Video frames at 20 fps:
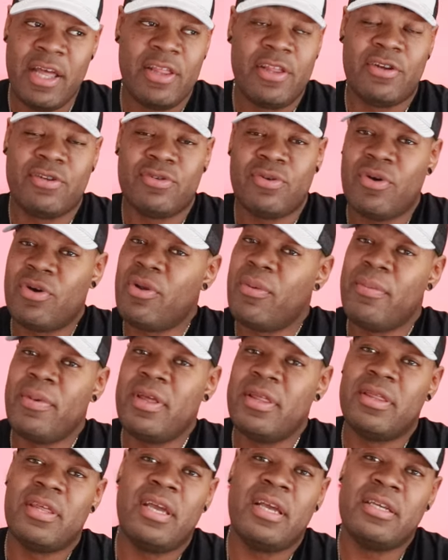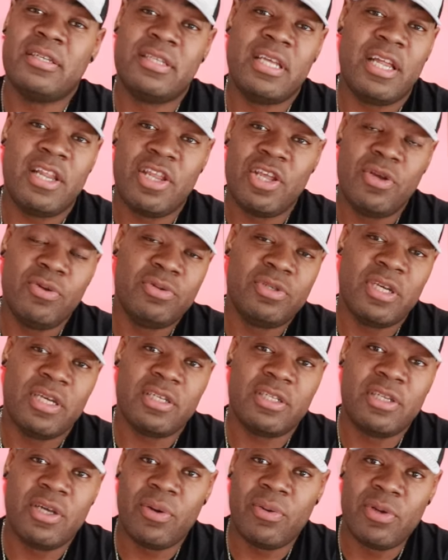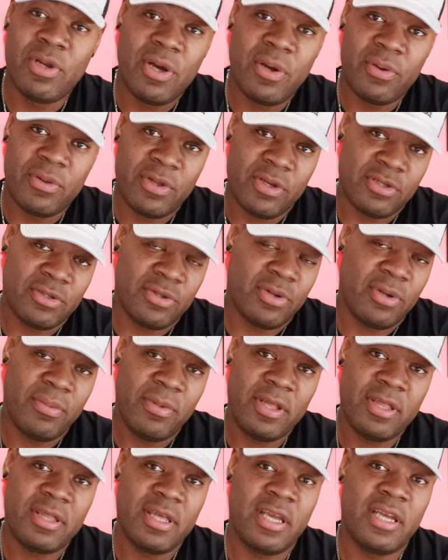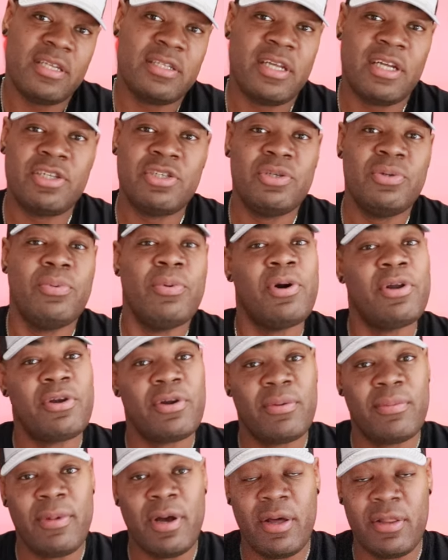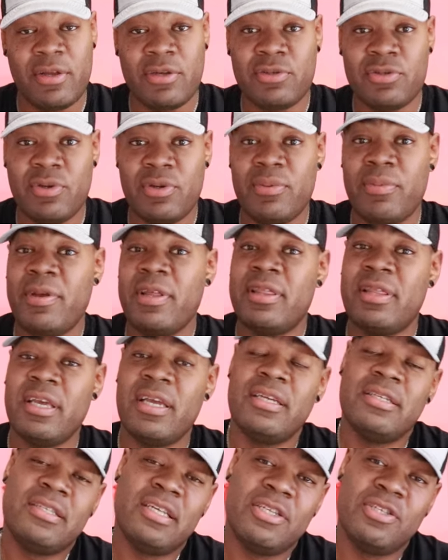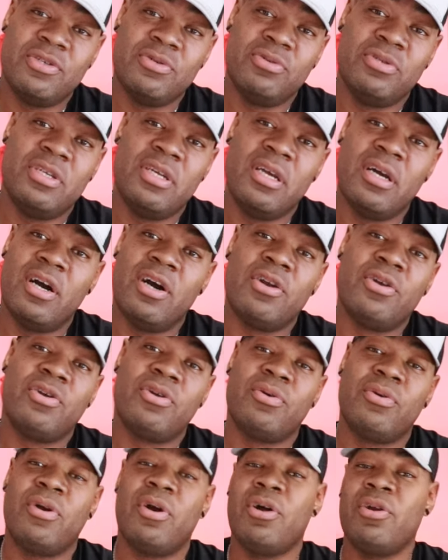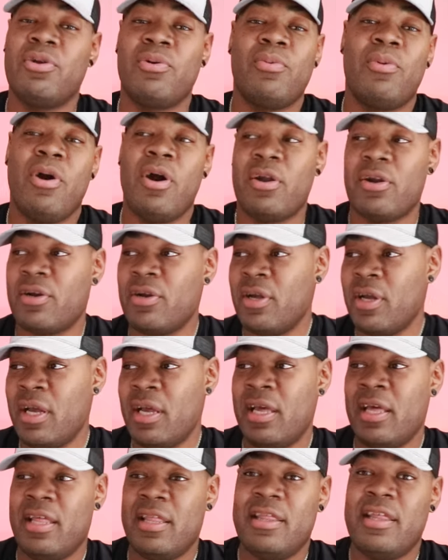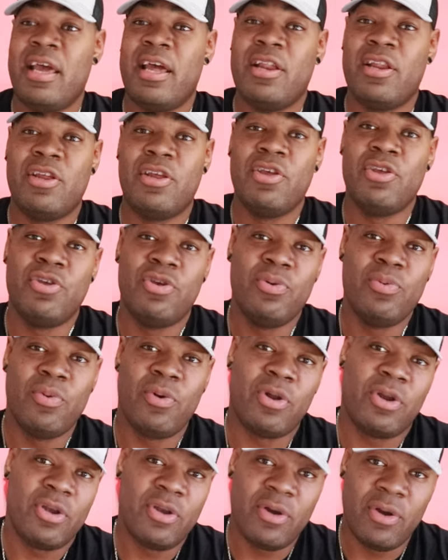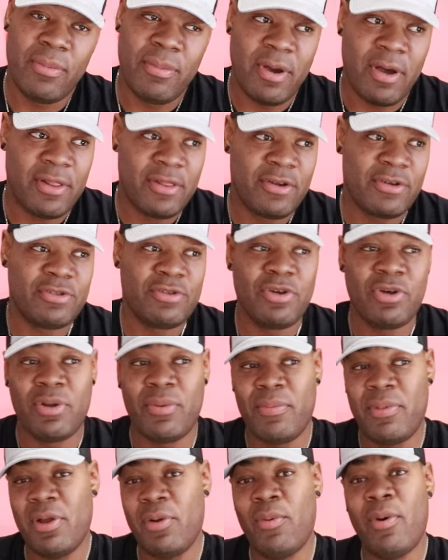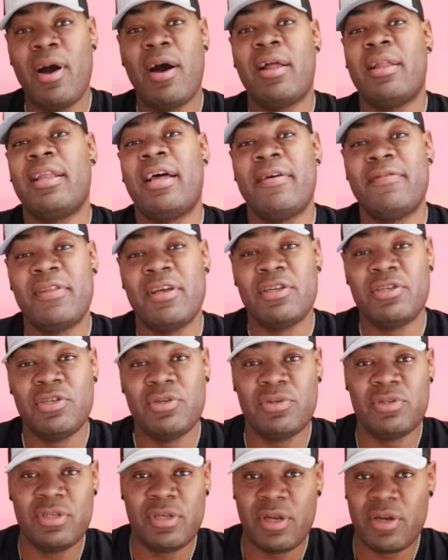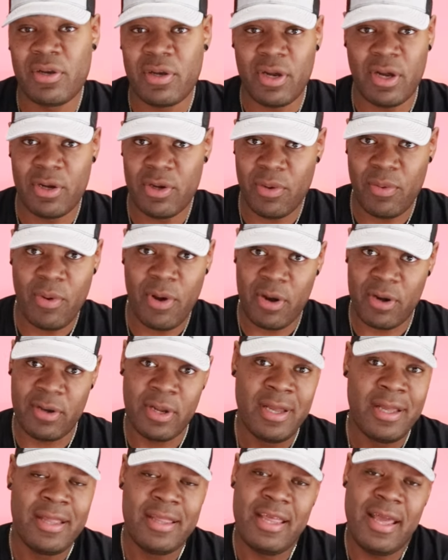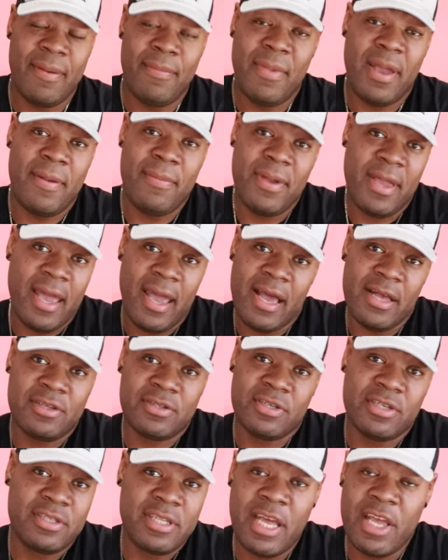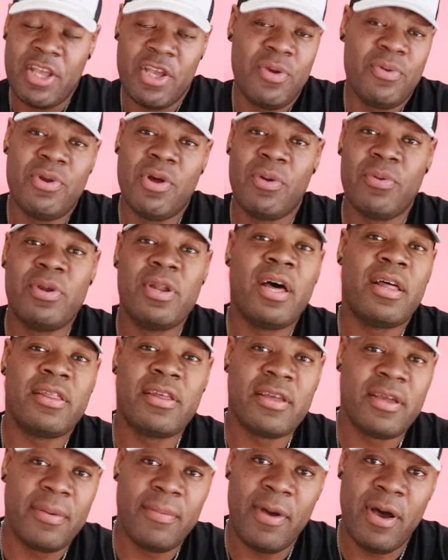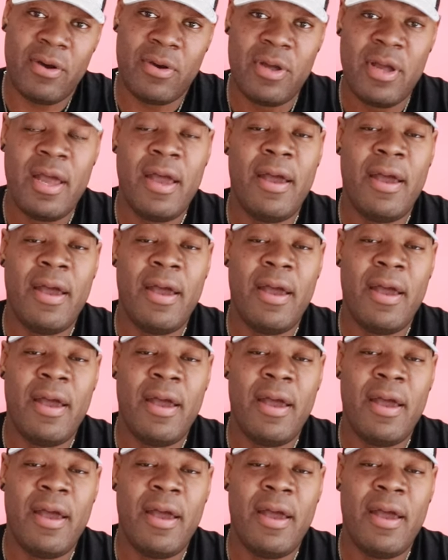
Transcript: There's going to be things that you just don't know. There's going to be things that you wonder about. There's going to be things that you see under underwater that you want to know about. There's going to be wildlife that you see underwater that may be hazardous that you know nothing about.